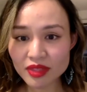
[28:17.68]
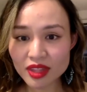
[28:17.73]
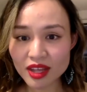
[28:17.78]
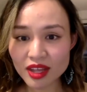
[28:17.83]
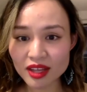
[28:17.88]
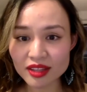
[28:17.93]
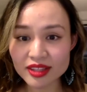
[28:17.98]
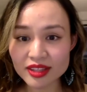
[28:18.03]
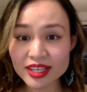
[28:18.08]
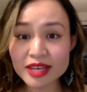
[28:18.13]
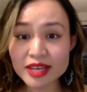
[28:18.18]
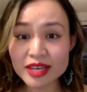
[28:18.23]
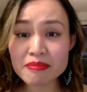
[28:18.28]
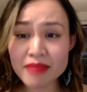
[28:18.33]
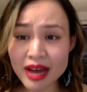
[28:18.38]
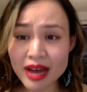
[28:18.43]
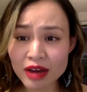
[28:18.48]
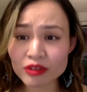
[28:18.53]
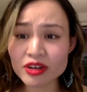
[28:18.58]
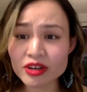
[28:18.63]
the
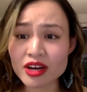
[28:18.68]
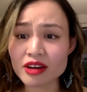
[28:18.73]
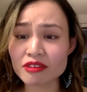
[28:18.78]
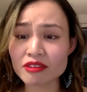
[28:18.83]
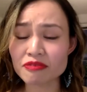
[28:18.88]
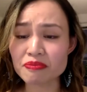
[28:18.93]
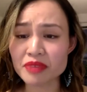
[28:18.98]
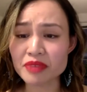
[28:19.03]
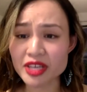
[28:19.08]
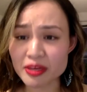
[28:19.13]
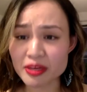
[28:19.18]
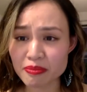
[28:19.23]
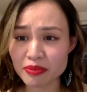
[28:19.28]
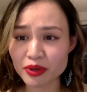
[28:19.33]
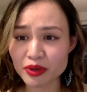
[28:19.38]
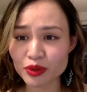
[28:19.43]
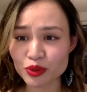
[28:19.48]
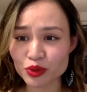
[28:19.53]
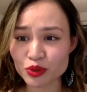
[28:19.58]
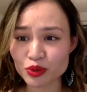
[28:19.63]
amount of
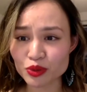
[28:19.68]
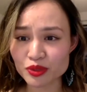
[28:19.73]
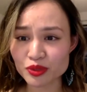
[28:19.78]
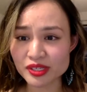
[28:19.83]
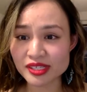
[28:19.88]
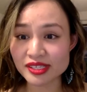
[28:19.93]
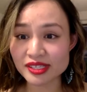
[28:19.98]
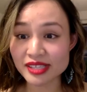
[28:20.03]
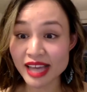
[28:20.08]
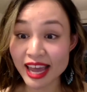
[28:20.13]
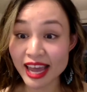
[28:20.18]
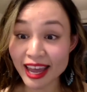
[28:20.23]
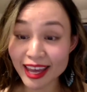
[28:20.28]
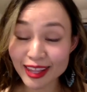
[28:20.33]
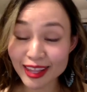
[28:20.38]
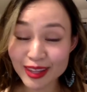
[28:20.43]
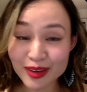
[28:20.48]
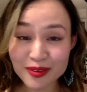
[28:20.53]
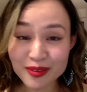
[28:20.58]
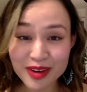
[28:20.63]
people who say
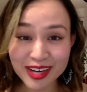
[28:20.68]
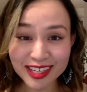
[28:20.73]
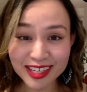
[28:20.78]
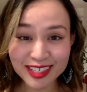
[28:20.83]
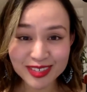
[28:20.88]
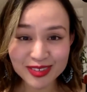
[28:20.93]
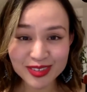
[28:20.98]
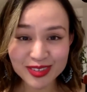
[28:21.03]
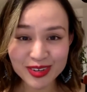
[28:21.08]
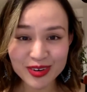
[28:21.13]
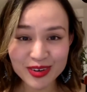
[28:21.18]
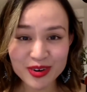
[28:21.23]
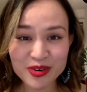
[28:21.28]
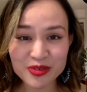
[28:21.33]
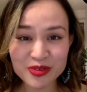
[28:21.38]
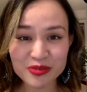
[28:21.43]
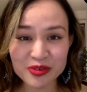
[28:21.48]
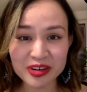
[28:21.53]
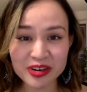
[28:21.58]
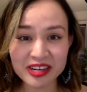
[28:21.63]
they want to do their
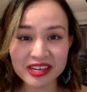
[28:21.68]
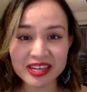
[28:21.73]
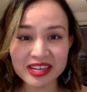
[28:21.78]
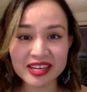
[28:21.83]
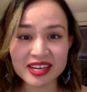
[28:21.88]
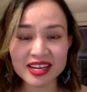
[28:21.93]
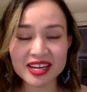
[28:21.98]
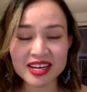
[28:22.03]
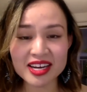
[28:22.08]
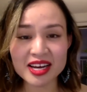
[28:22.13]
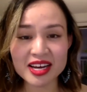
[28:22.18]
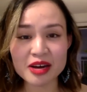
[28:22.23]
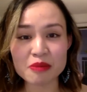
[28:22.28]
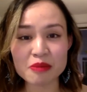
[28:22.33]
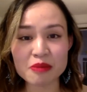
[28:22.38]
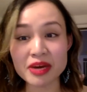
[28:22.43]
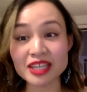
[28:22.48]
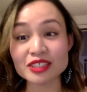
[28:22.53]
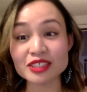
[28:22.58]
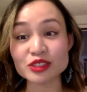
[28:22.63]
own work
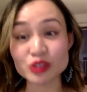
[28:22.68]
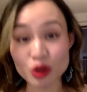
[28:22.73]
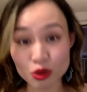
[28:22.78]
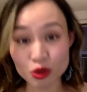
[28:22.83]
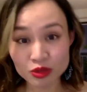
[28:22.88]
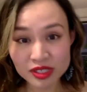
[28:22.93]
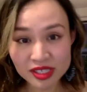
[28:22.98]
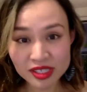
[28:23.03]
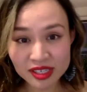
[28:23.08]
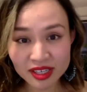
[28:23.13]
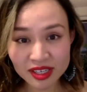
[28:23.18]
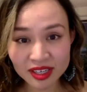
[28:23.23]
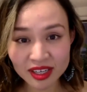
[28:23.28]
but don't.